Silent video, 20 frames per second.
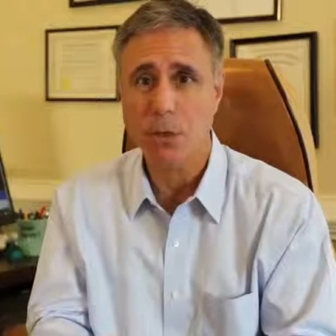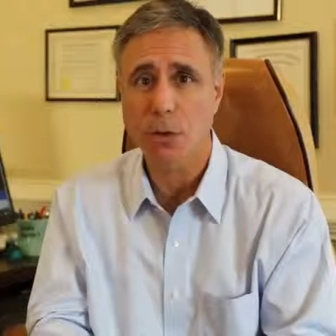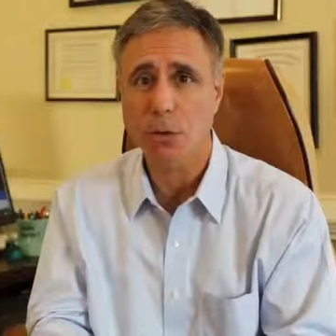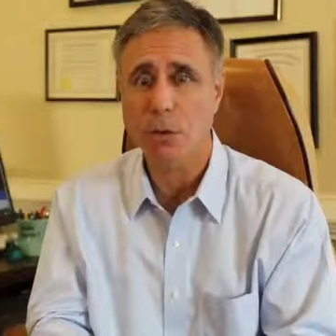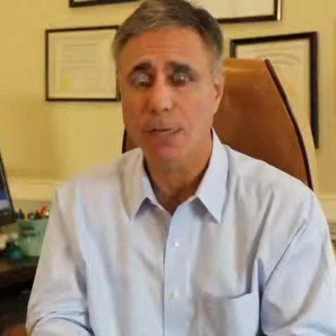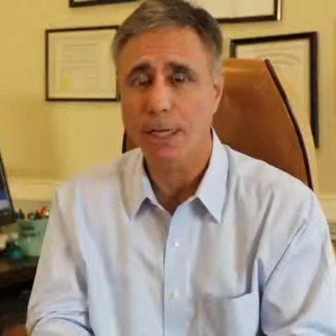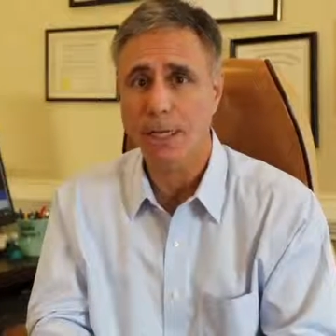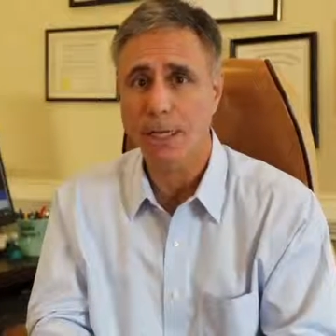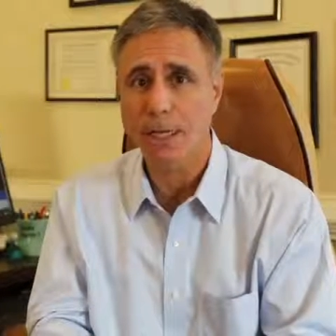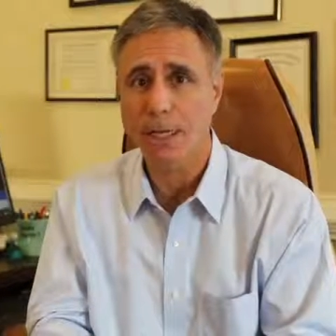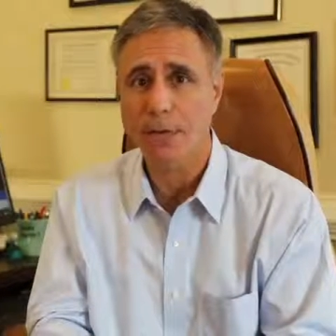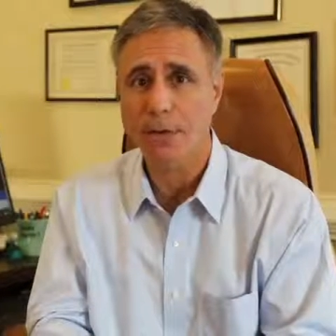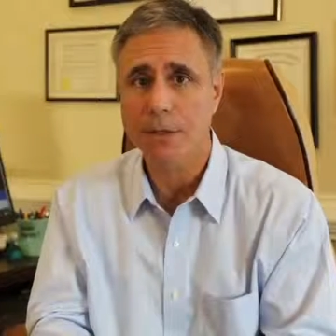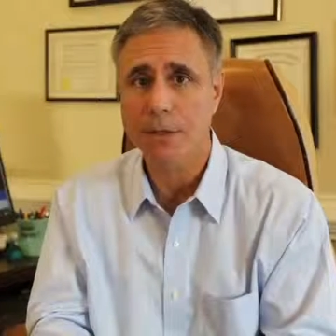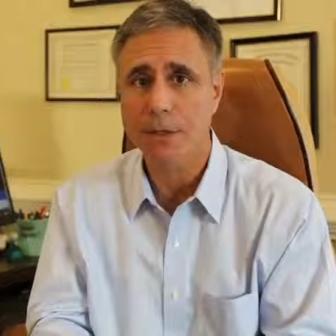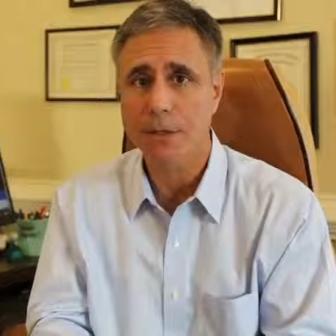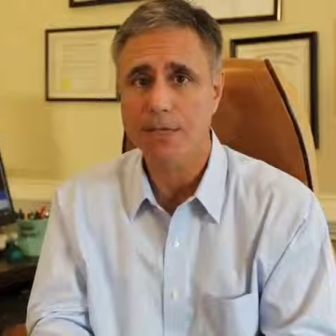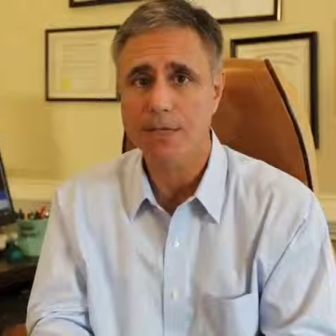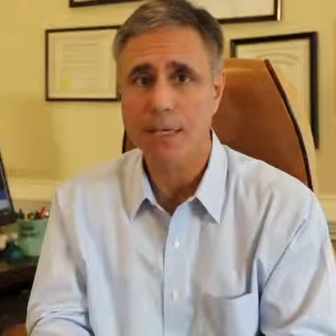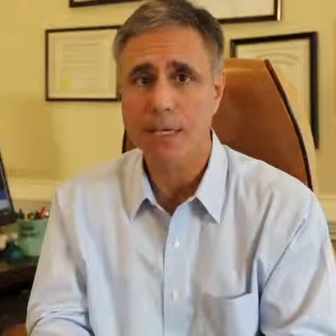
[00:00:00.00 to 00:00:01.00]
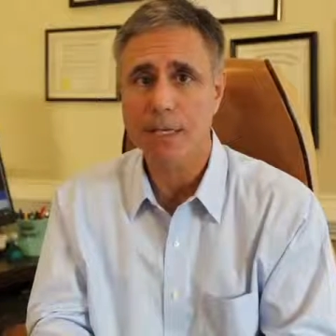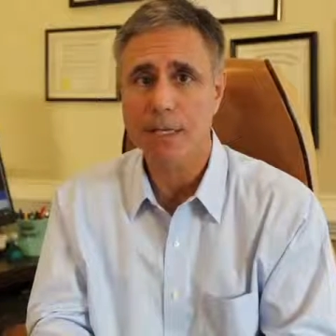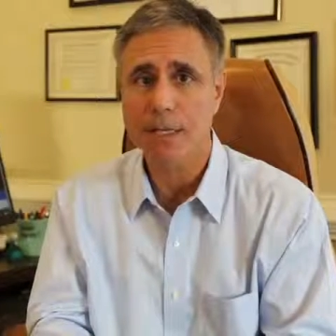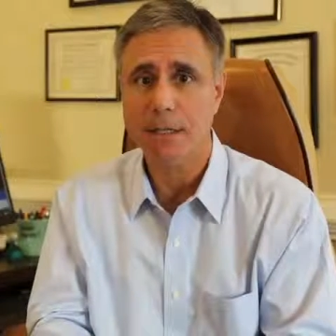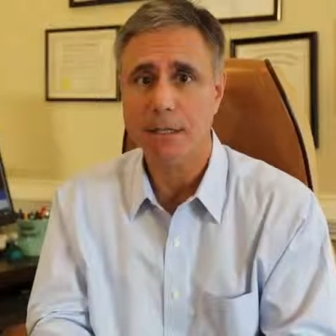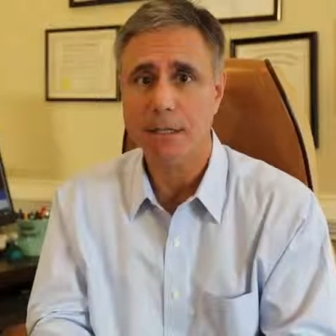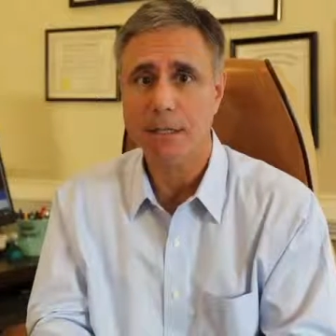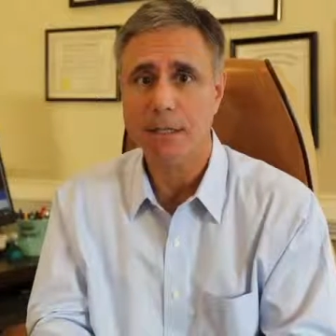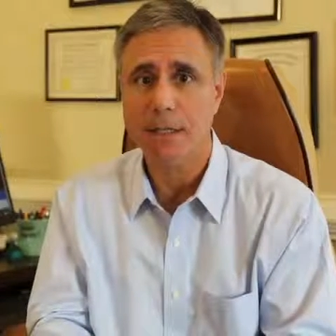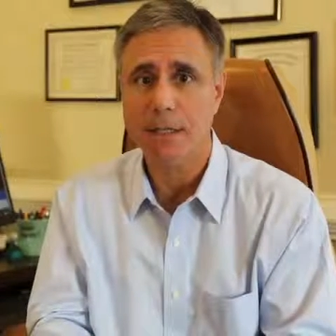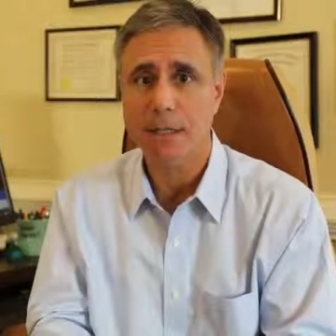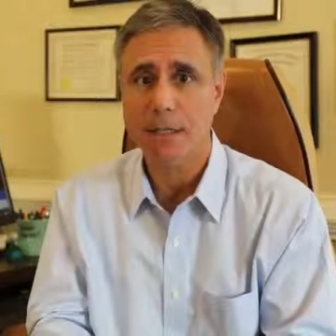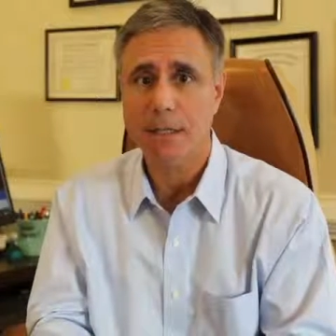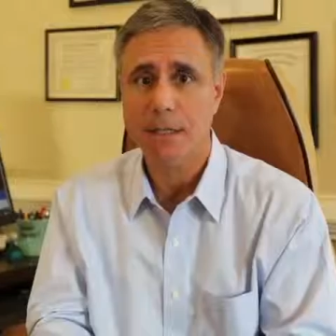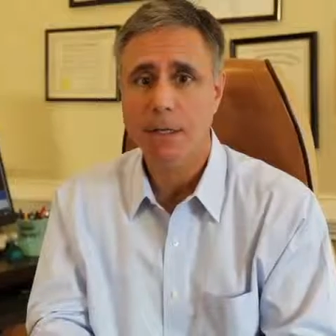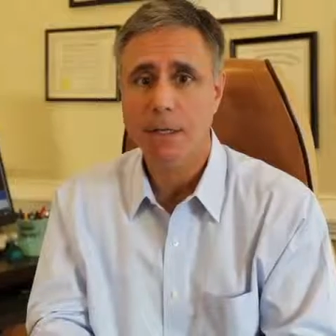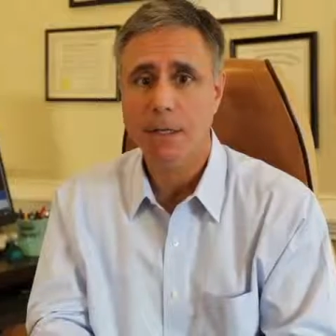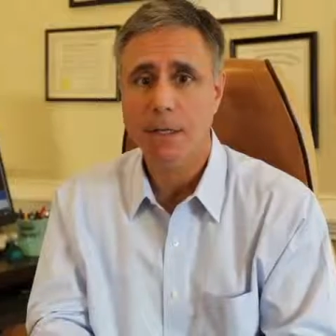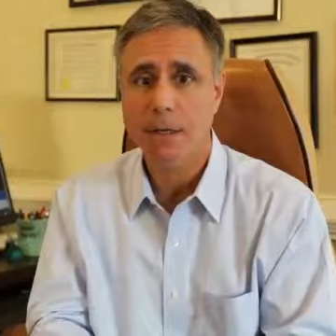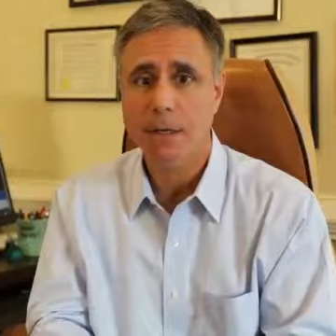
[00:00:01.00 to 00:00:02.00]
normally handle and, and
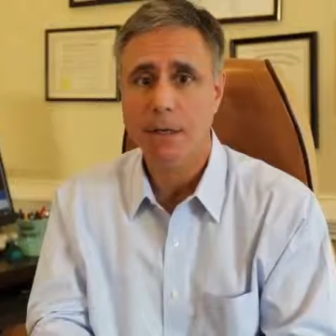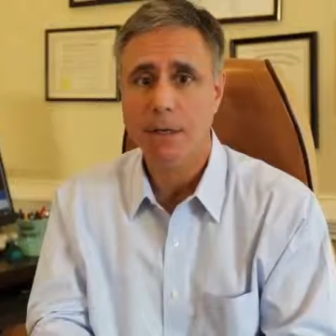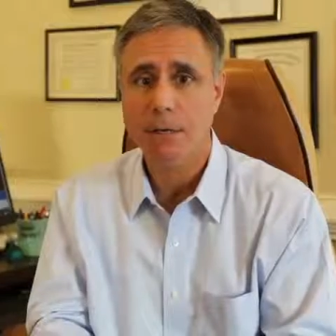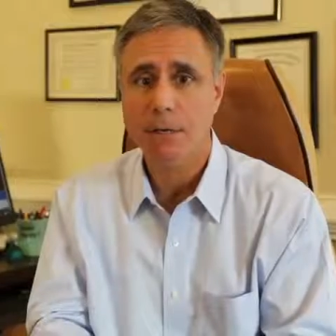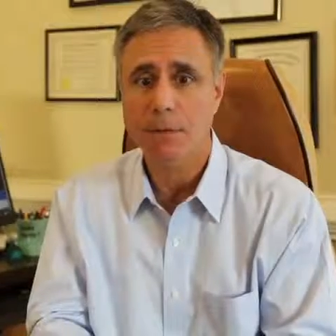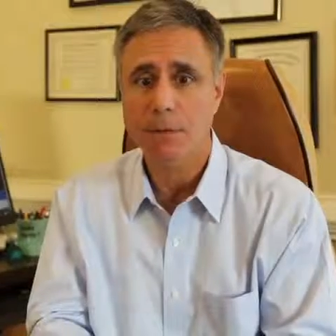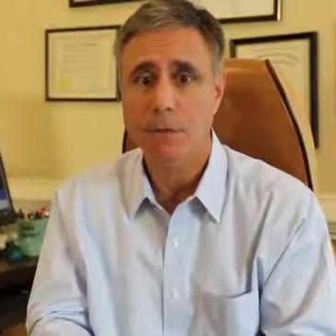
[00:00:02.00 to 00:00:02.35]
uh,